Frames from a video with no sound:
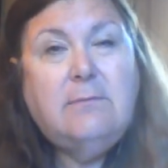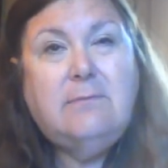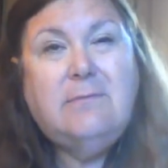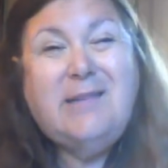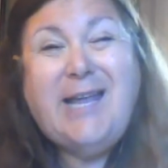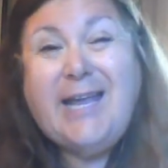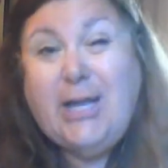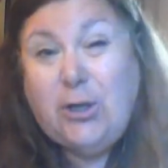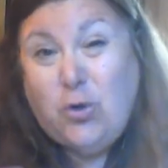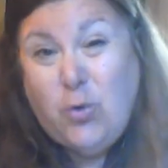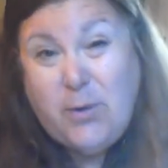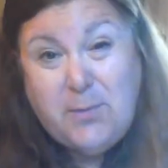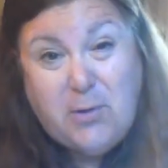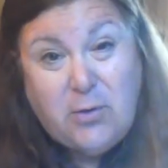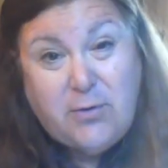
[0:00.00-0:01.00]
like in
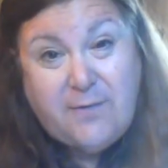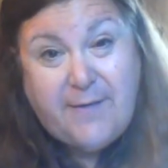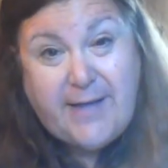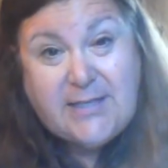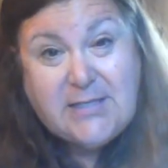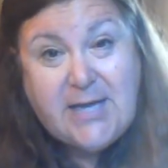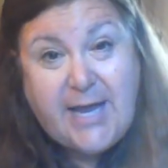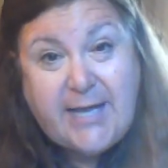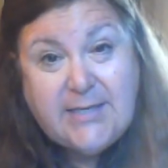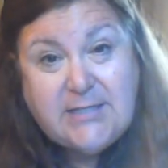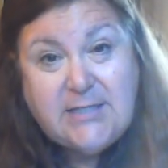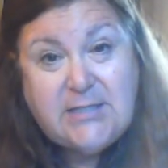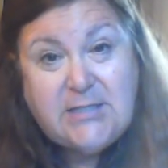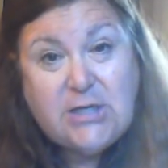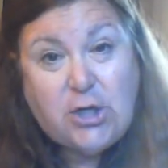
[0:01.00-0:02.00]
criminal defense
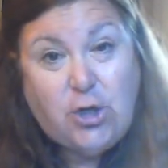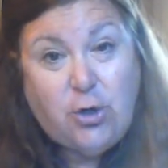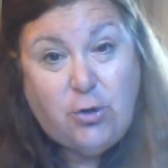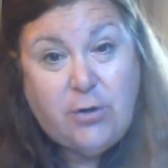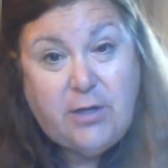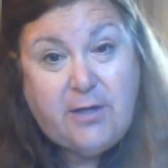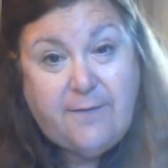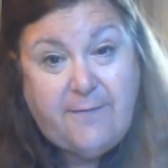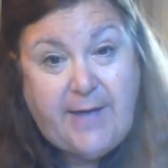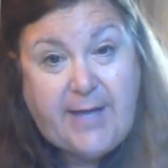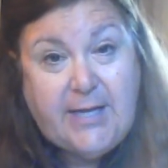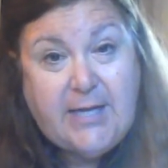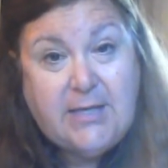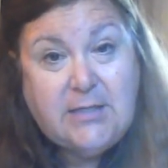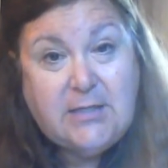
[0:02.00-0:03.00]
cases and you're the
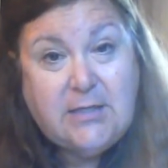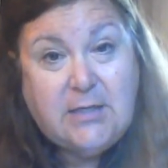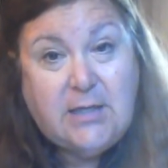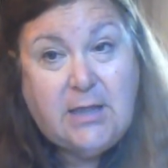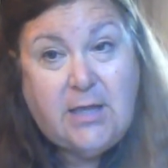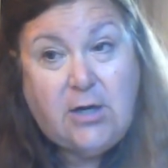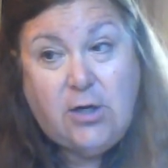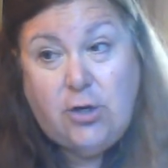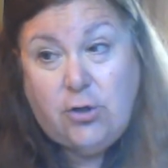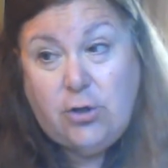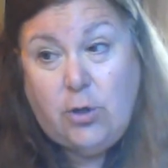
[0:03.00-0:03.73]
defendant and you're the